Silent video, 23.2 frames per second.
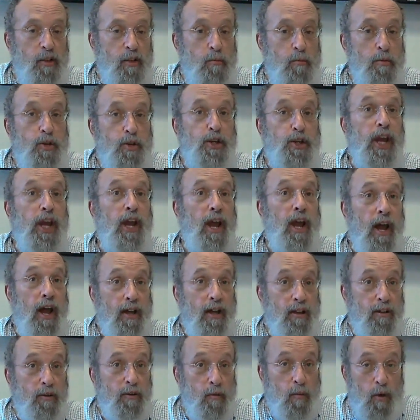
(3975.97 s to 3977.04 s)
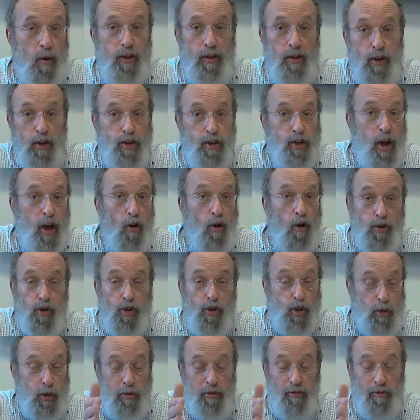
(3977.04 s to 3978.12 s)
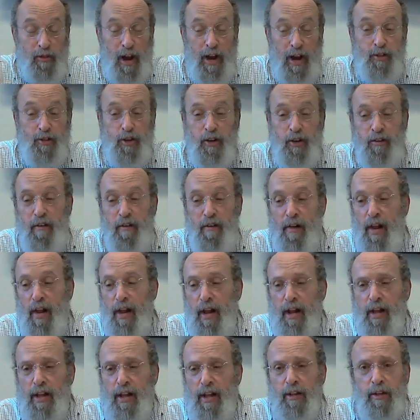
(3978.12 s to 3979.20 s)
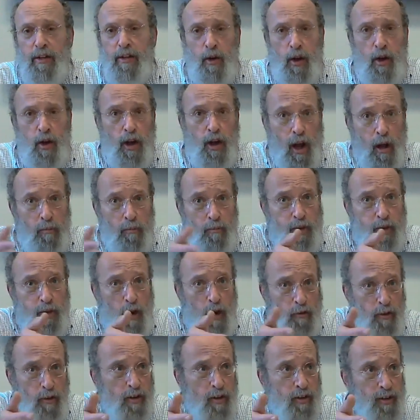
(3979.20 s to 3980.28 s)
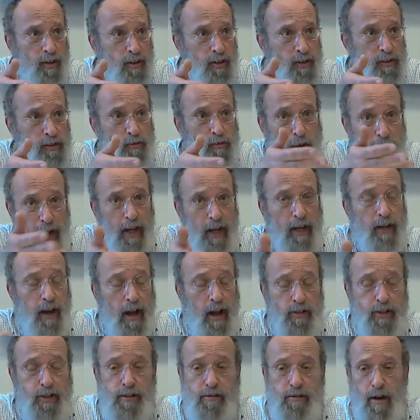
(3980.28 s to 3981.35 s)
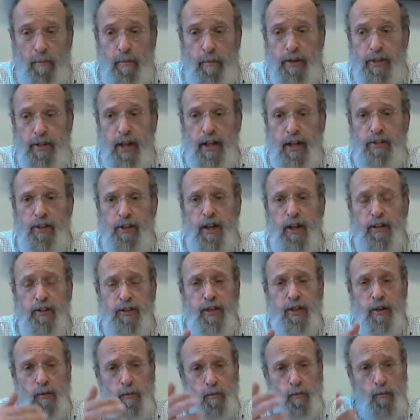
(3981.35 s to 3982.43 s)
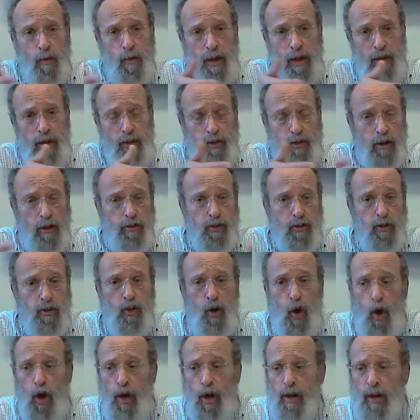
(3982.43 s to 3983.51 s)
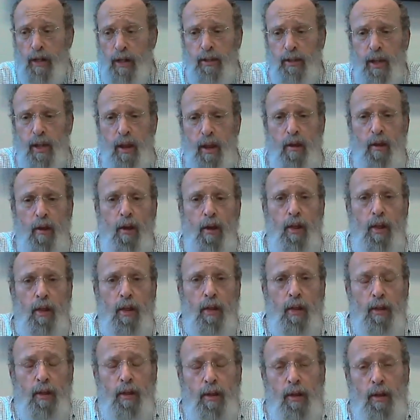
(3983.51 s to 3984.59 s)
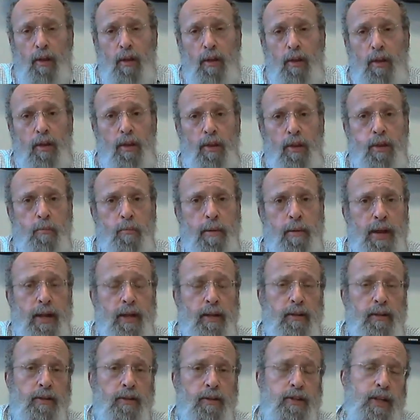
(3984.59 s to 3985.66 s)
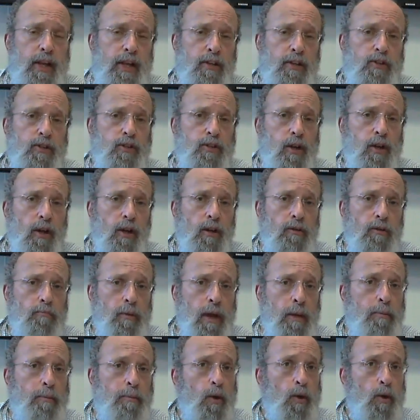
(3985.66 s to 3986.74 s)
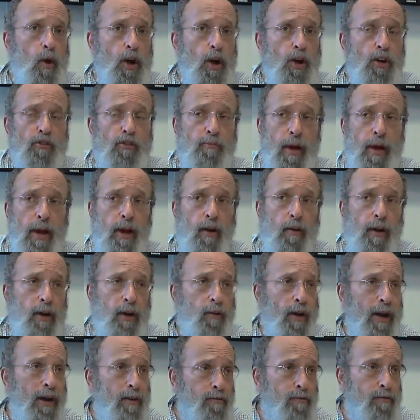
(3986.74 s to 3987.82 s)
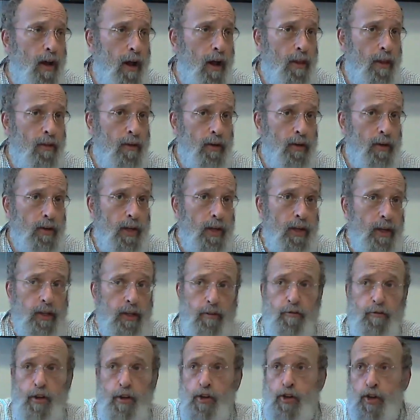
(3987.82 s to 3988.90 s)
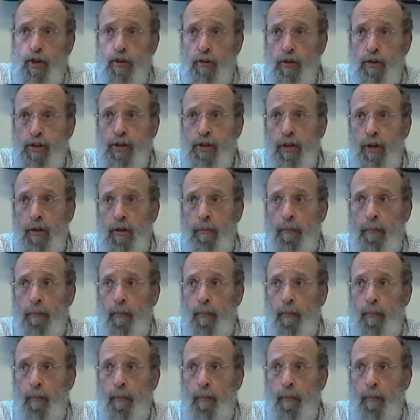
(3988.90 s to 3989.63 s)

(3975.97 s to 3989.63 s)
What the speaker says: the mashgiach, the one that's kosher supervisor, comes over and recognizes Rabbi Steinsaltz, and he starts to talk, and the man says, maybe you heard of my great-grandfather. He lived in Jerusalem.